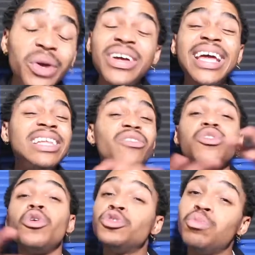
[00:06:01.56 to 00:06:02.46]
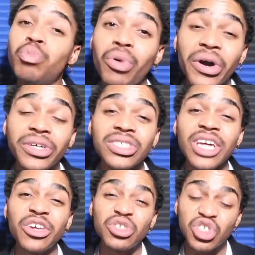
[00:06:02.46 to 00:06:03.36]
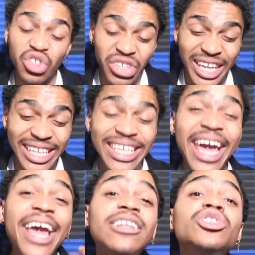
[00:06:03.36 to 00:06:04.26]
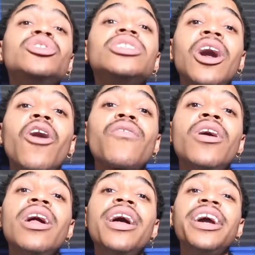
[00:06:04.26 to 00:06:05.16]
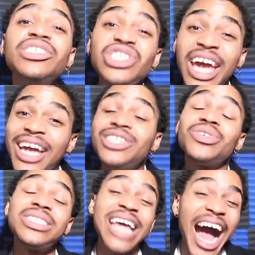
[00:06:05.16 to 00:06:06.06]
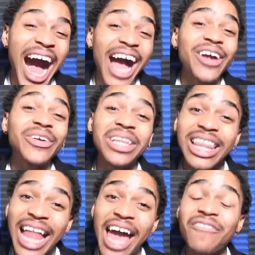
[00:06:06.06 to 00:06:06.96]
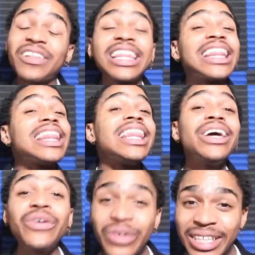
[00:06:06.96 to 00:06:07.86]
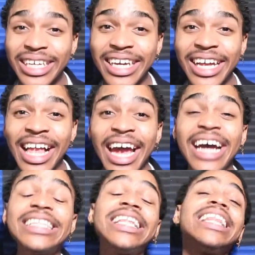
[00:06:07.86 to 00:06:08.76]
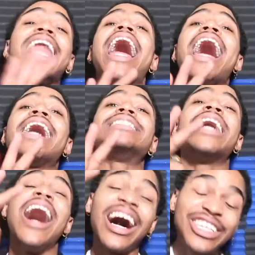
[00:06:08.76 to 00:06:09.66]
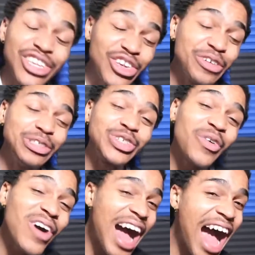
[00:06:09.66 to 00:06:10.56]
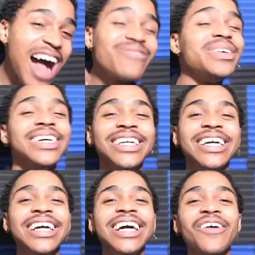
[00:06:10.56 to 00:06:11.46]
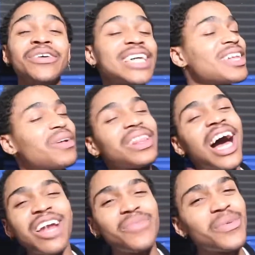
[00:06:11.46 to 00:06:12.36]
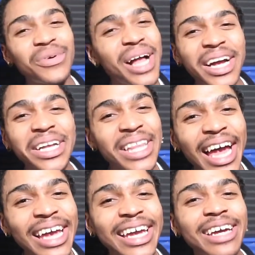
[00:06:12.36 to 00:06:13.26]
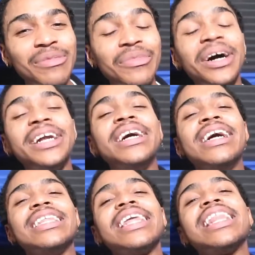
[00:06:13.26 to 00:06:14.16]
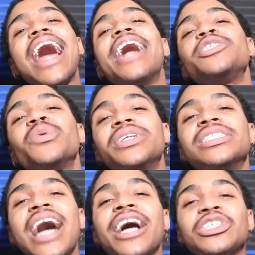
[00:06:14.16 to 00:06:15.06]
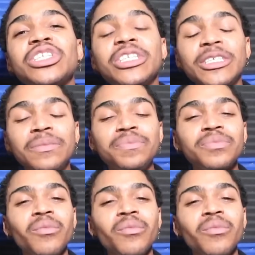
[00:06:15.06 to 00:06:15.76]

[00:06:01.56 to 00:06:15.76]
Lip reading: any of those books and you just literally engage yourself, it can change your entire life, literally. And the last unusual habit, which I know a lot of people are not gonna like it, but the last one is actually